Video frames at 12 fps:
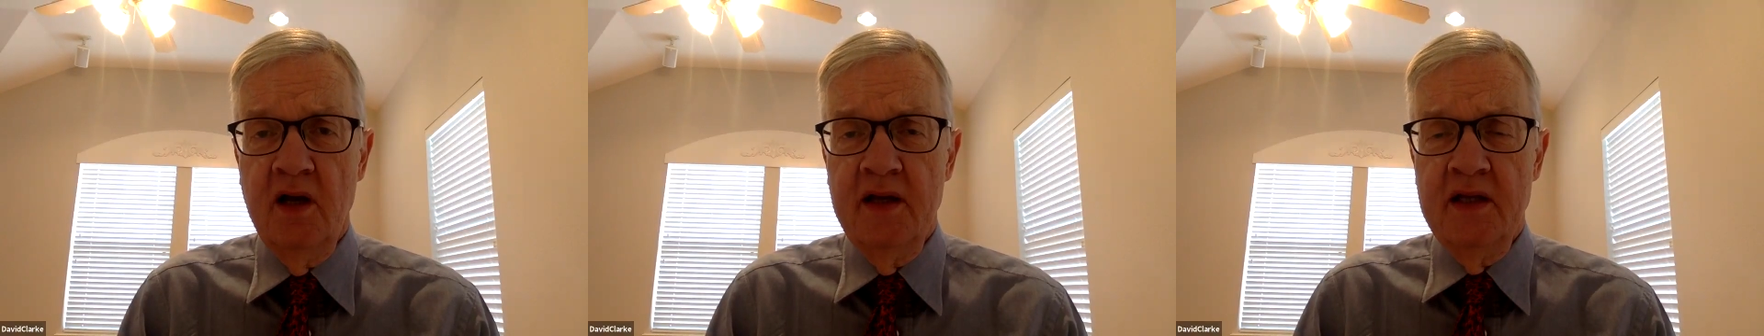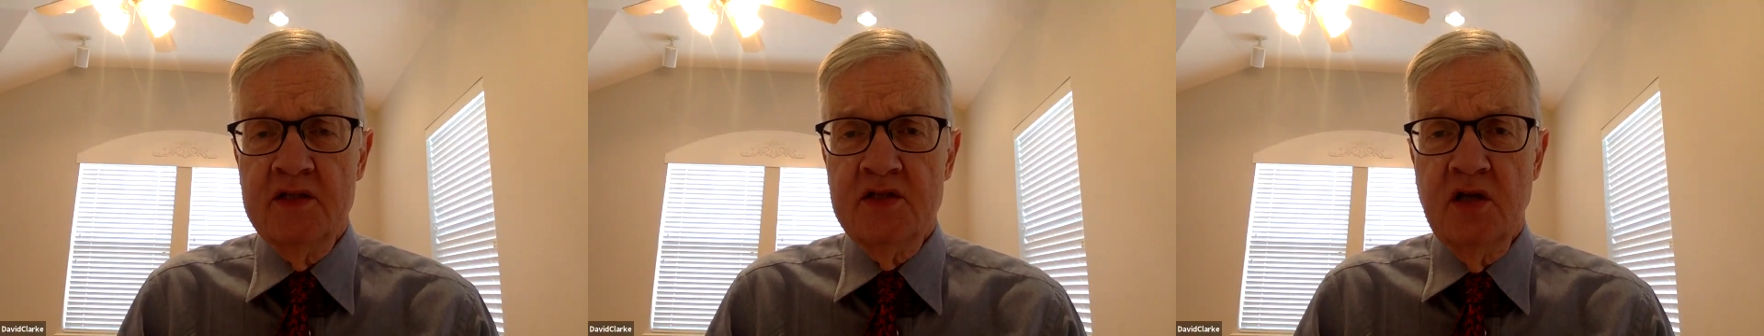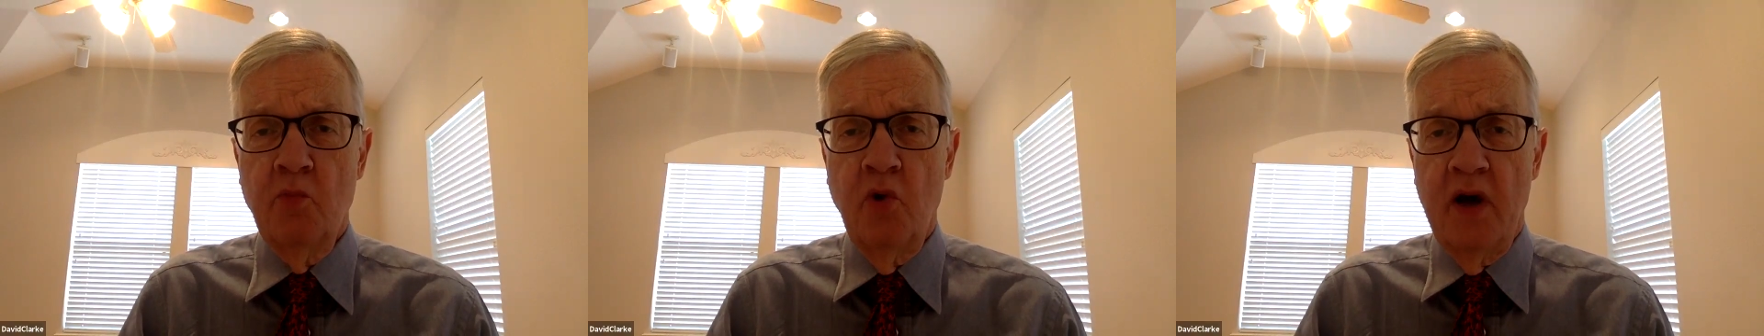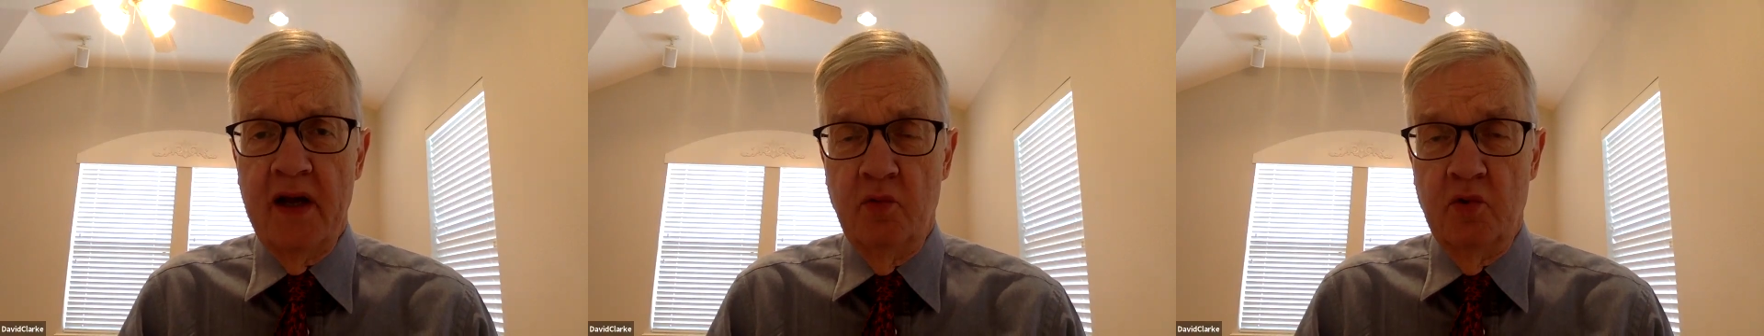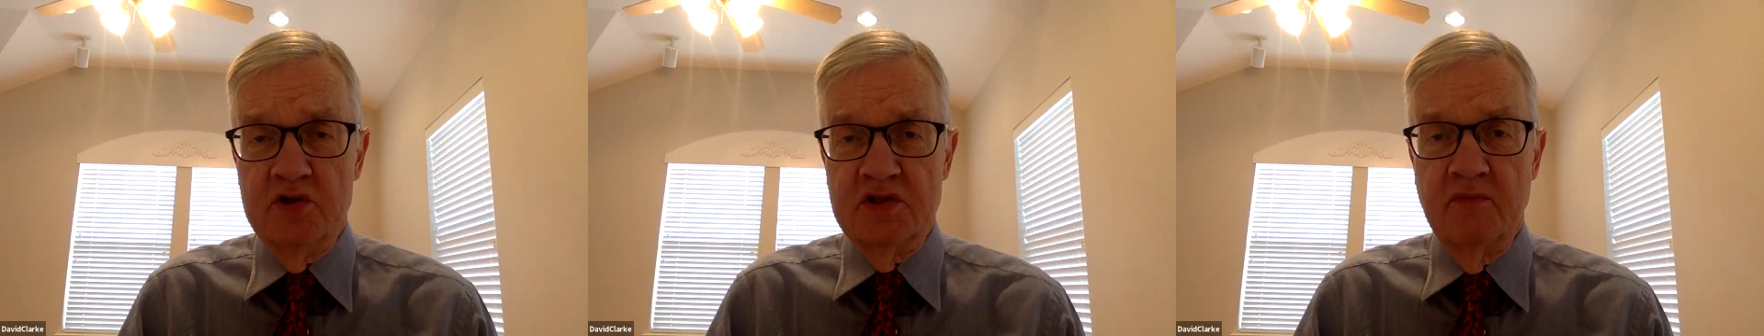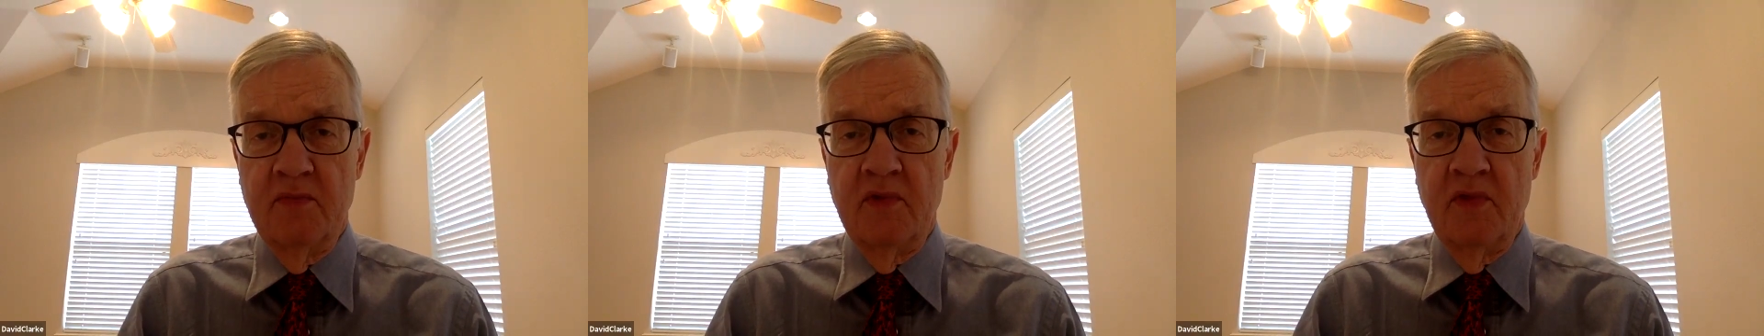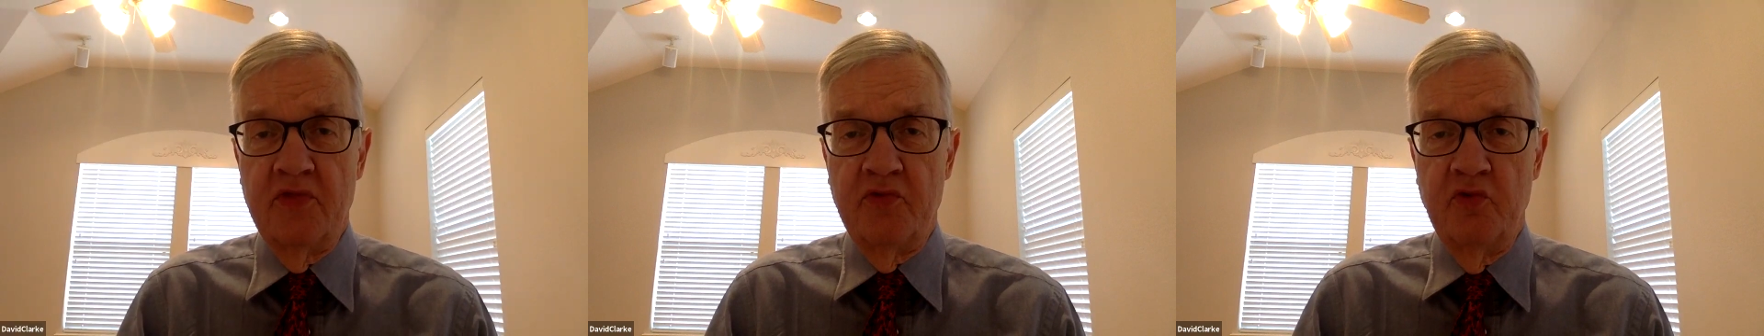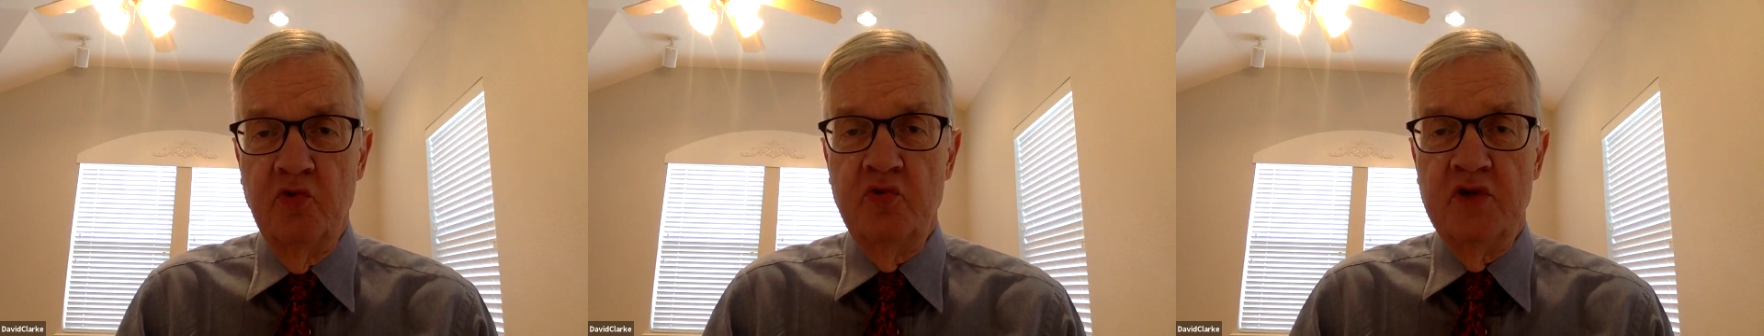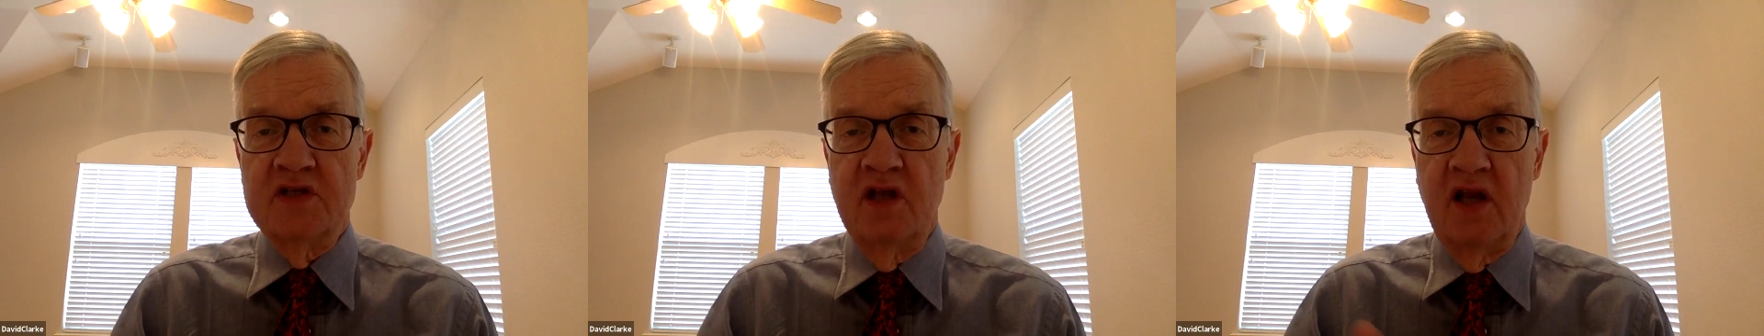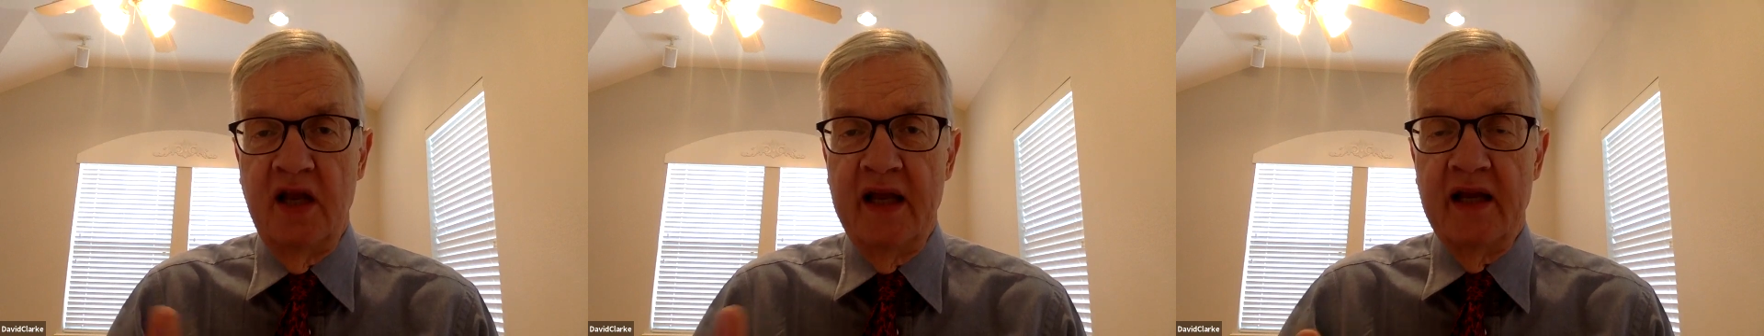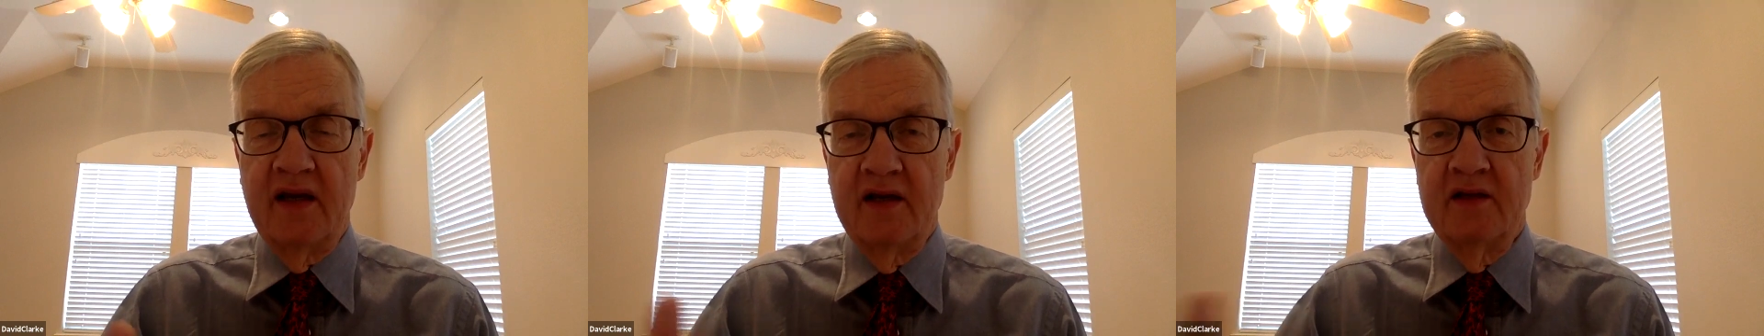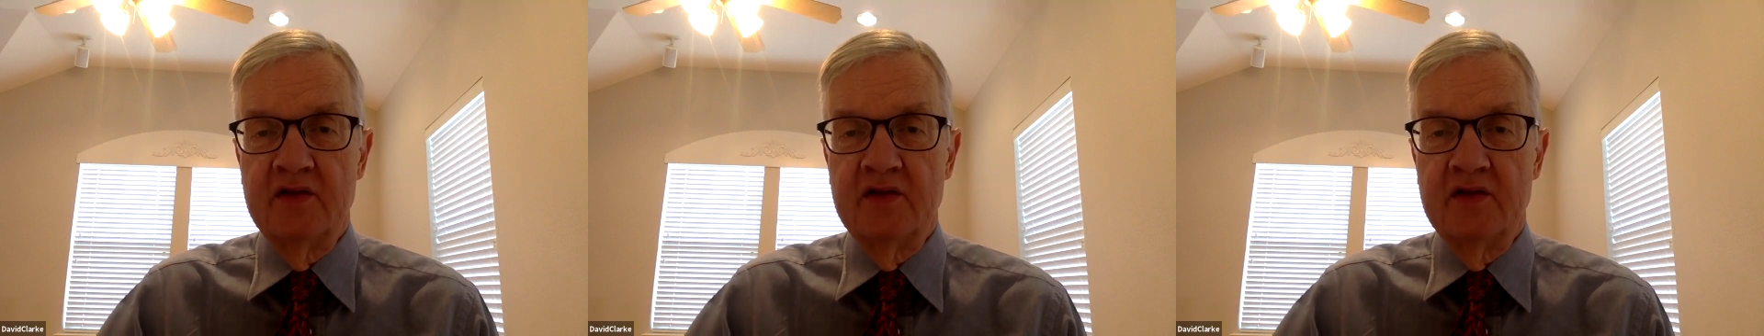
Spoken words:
in some way was through this link